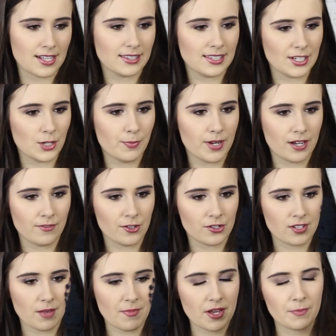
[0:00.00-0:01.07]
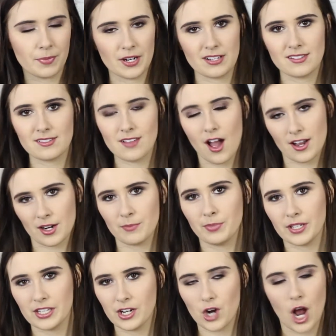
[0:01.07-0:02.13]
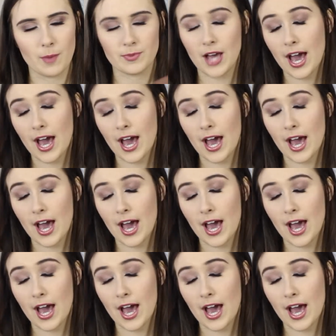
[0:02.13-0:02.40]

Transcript: a little bit of your stomach, but it's not completely cropped.